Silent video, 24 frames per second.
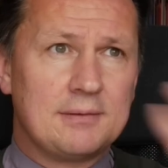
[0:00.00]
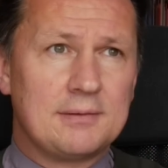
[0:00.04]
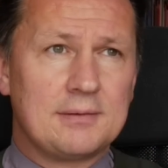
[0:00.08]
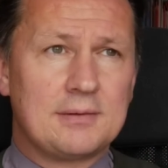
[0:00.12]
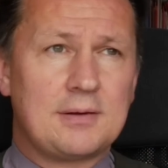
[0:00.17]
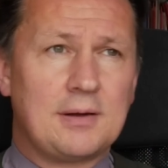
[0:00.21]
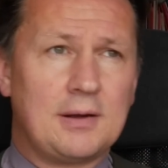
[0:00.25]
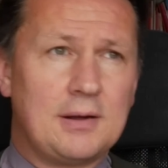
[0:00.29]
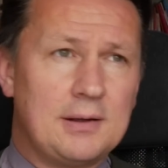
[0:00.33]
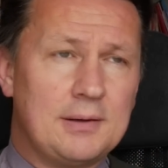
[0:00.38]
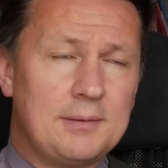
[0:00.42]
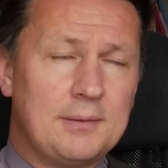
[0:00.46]

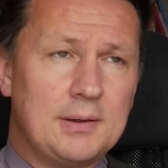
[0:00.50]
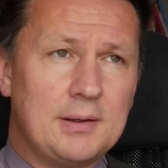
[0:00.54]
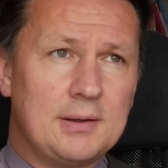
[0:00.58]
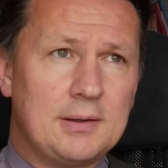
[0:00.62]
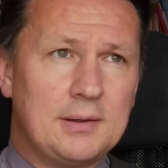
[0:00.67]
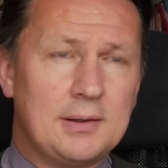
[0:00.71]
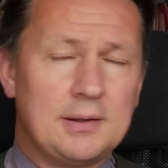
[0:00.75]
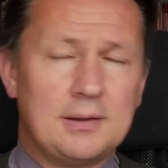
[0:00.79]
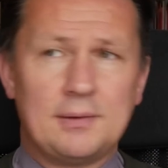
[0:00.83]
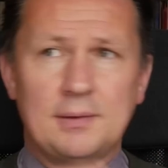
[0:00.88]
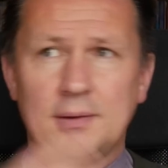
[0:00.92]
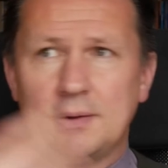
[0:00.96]
got
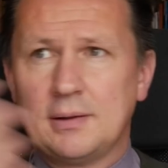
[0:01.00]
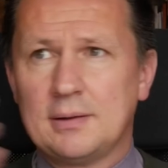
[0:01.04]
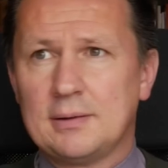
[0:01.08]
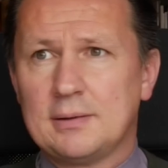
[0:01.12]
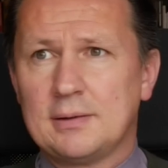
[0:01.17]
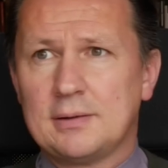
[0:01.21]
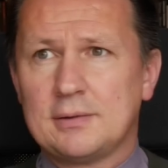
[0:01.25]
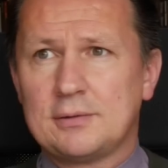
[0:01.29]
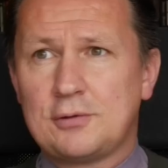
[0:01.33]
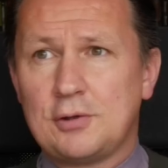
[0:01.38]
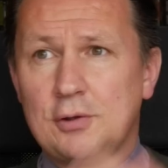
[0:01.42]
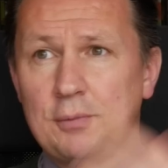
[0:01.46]

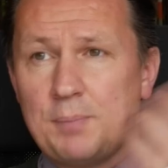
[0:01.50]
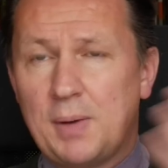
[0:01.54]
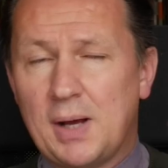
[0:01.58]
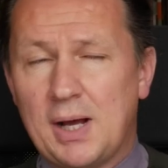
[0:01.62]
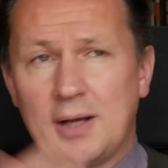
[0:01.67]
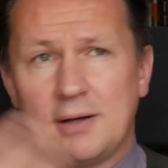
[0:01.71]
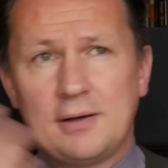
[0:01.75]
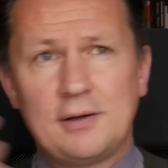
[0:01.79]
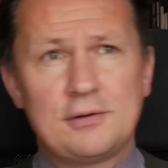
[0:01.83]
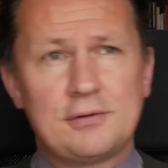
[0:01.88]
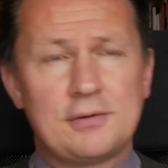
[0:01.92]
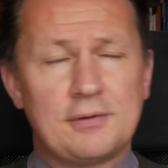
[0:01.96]
two
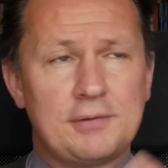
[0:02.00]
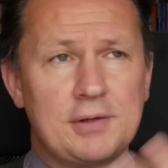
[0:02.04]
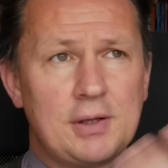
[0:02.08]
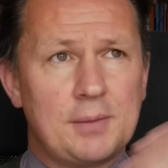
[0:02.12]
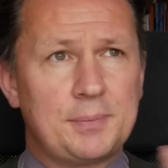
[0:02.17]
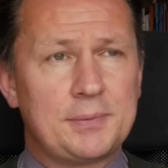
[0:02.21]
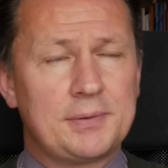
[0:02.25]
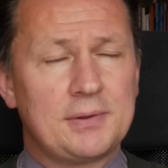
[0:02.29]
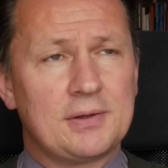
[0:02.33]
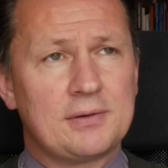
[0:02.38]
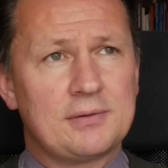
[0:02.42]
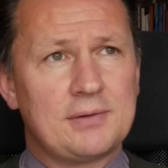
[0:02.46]
partners of the
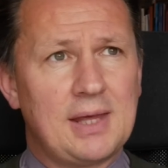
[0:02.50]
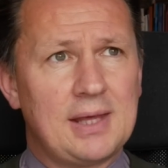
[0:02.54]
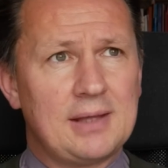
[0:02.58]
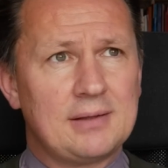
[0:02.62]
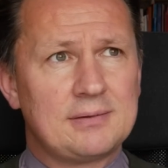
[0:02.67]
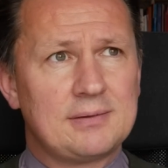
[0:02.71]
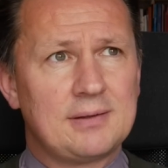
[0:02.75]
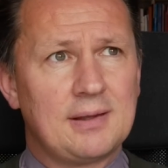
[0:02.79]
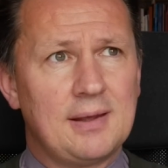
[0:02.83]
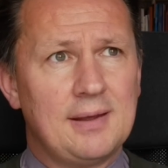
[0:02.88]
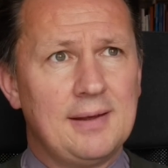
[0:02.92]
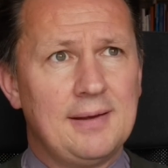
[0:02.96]
opposite
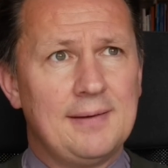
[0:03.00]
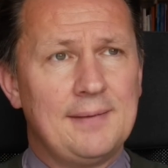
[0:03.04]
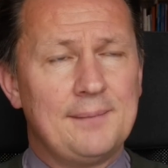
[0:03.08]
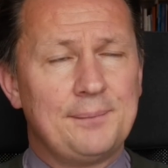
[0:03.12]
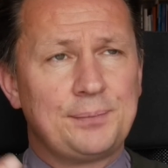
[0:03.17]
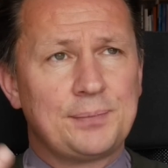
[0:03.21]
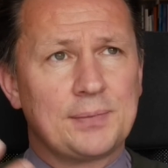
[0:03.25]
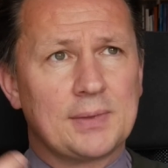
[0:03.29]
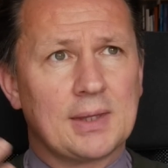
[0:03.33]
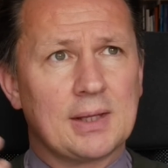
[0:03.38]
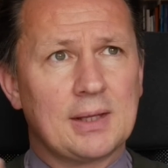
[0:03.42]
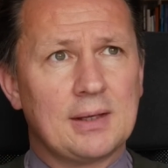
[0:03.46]
sex.
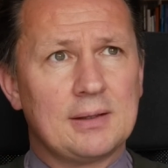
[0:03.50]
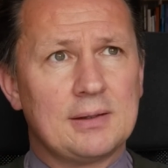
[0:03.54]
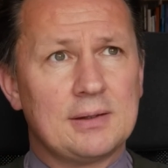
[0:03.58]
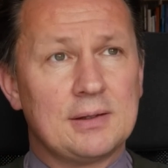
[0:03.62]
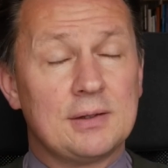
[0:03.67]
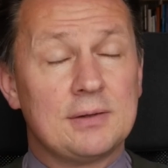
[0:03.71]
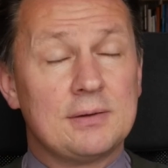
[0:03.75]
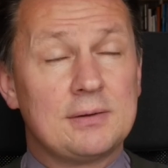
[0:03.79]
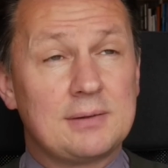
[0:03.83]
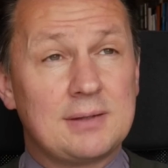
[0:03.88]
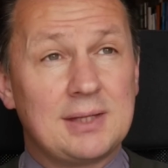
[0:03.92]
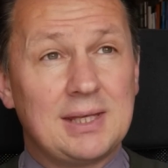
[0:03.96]

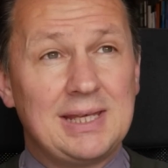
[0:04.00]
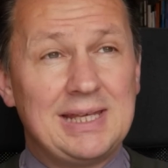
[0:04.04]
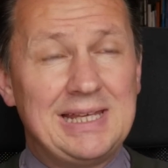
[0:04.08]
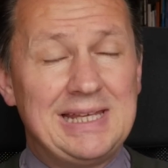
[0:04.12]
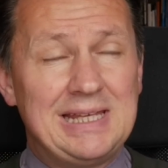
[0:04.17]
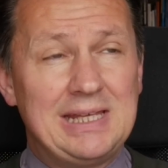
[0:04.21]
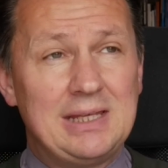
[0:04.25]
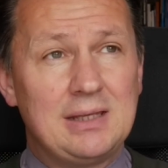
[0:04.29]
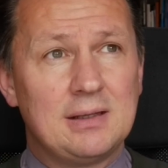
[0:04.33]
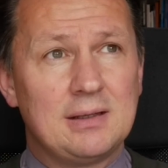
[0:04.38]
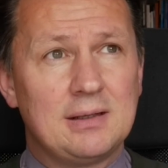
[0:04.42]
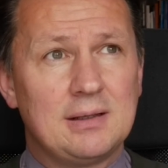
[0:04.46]
T,